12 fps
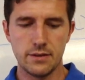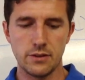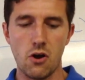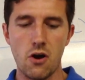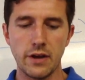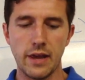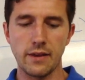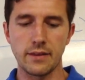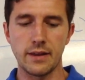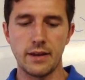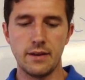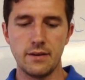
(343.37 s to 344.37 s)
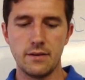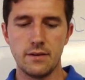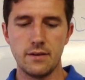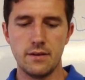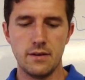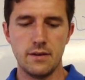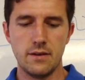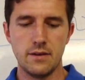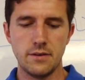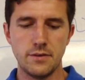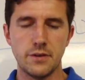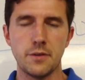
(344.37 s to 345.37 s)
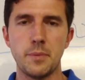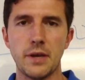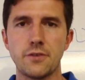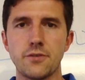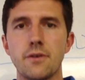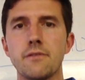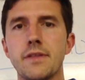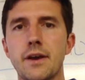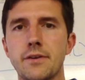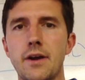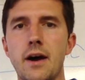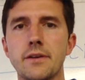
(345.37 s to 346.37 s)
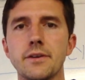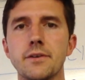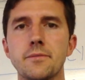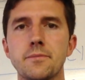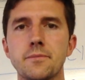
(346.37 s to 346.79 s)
longingly, to the picture of their daughter.